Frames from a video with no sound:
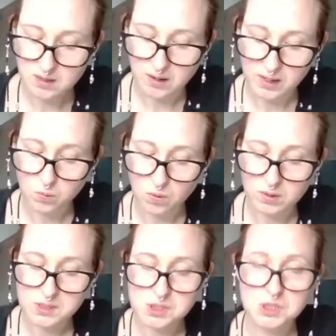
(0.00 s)
like
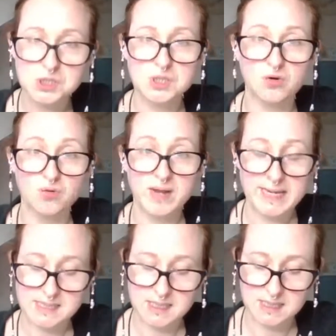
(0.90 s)
what the
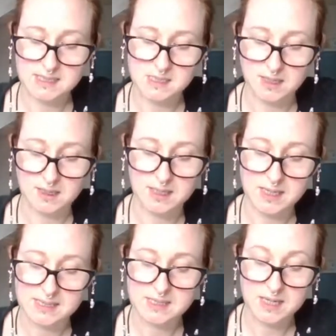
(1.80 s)
creator has done
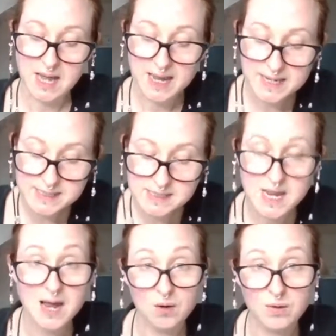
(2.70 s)
is laid
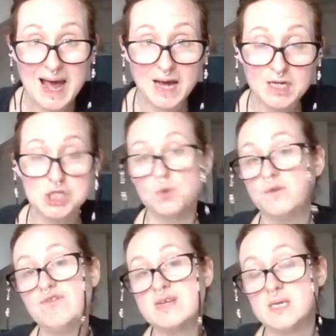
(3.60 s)
down
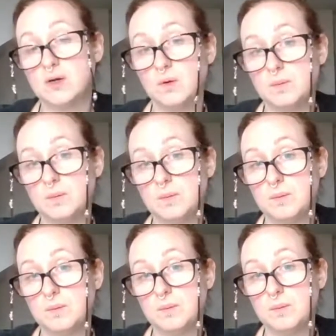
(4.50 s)
actual physical
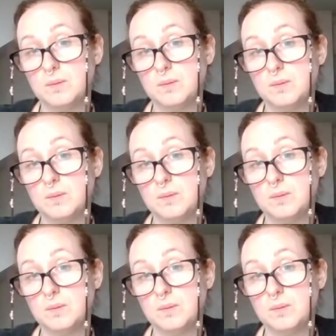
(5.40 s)
matches